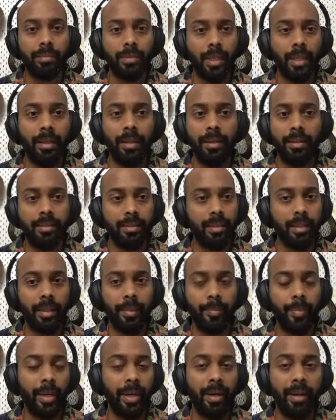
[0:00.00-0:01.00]
in
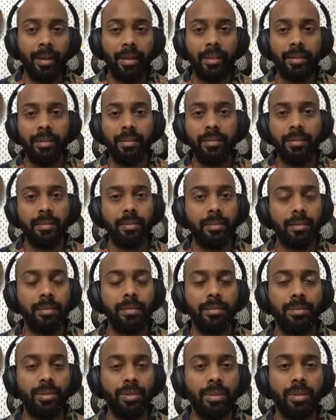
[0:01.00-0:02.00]
recently played again, this
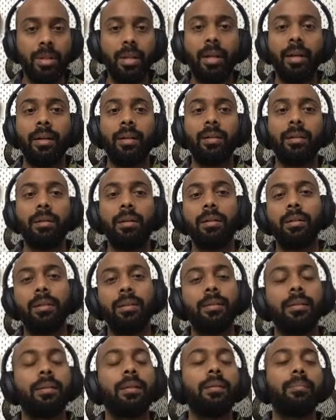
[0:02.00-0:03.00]
is just direct
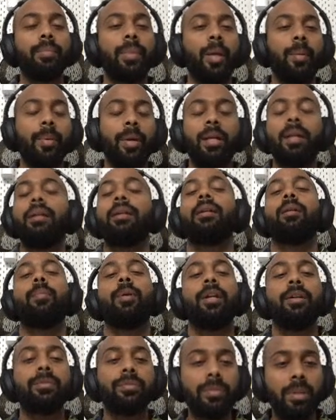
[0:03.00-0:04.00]
content and maybe a little
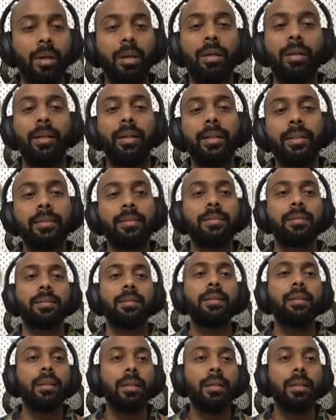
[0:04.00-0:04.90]
bit of context.